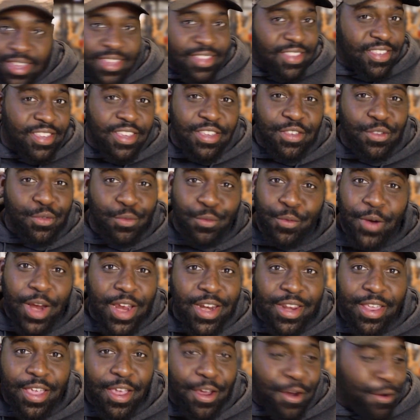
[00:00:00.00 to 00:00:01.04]
It says
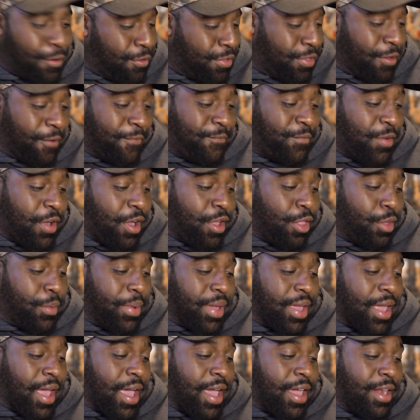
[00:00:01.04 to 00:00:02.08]
right here, the
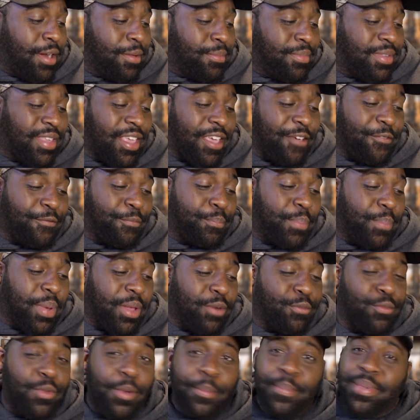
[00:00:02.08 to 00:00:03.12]
following items have
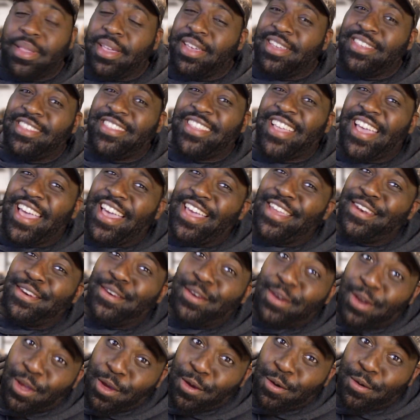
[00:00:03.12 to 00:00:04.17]
been replaced at
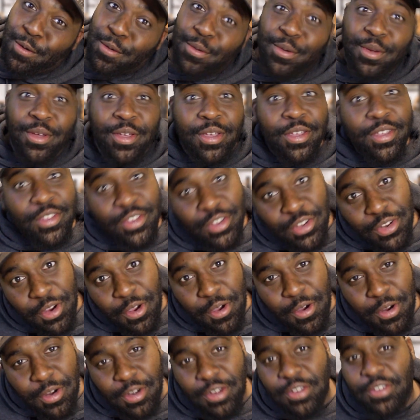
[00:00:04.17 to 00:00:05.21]
no
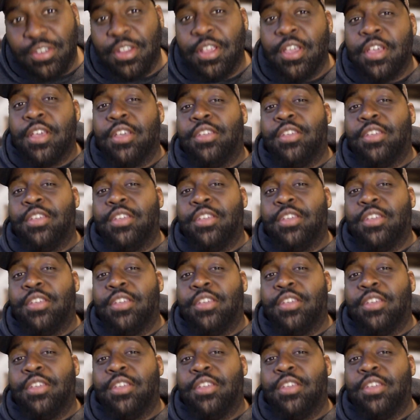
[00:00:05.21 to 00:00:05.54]
charge.